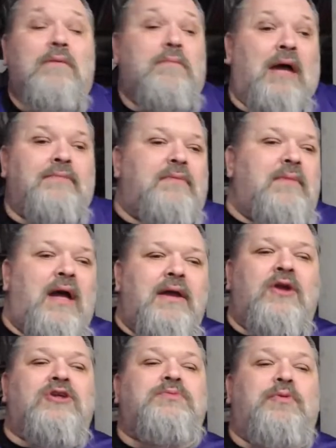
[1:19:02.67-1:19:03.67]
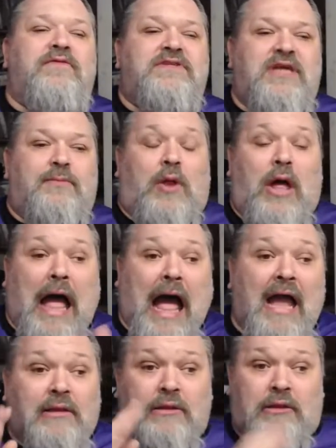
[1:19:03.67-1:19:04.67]
I mean, here's a perfect example.
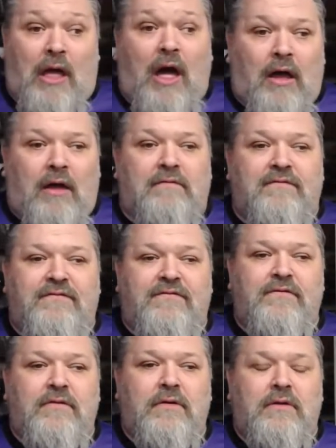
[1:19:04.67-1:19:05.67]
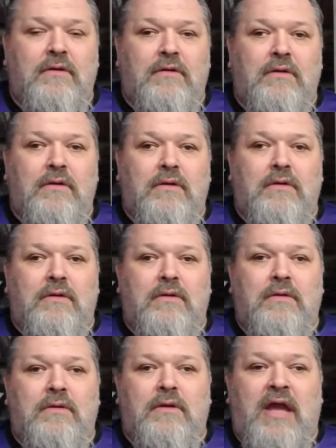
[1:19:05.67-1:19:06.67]
I love
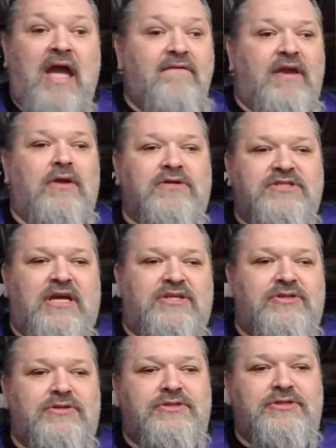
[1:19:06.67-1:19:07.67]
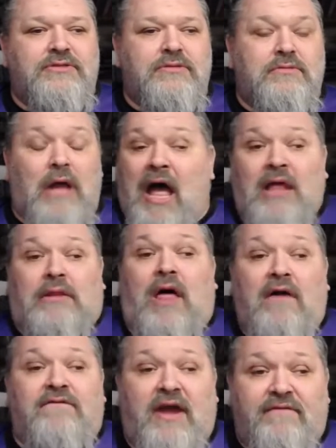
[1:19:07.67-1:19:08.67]
heavy intercessors. I
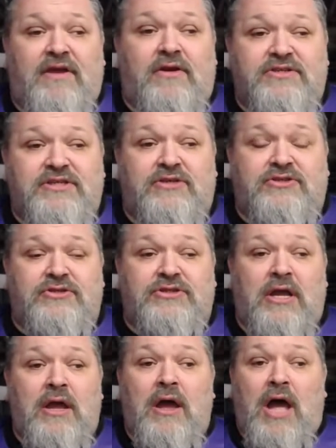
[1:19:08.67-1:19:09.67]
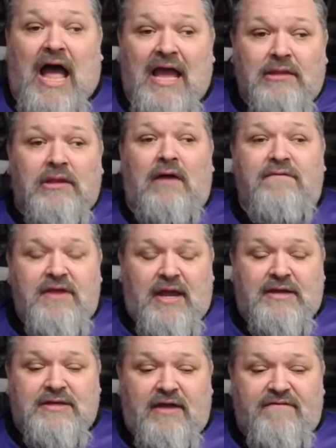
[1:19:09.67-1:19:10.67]
love the heavy intercessors. I love the
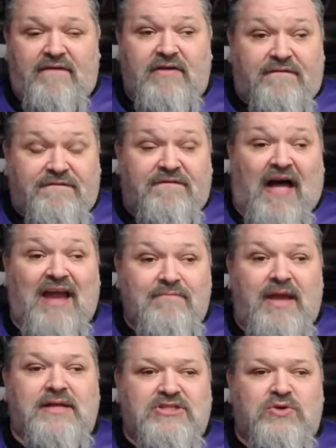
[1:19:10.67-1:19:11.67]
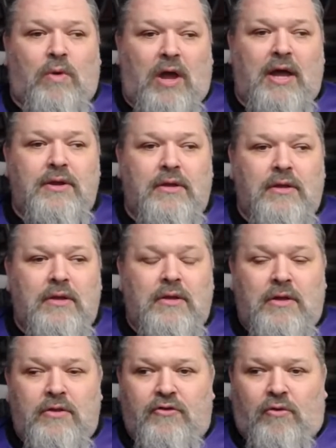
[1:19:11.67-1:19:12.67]
idea of having a 5-man squad
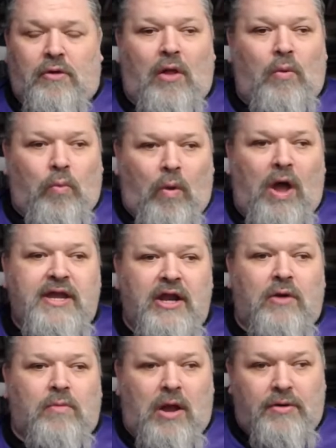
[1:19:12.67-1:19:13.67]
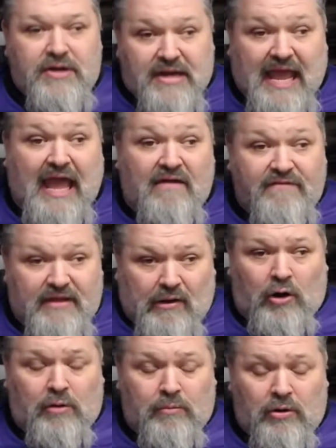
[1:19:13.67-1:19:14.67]
that are all walking around in heavy
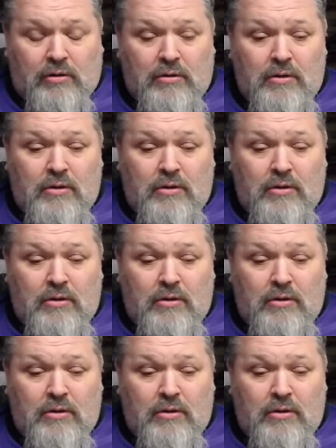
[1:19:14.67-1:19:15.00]
armor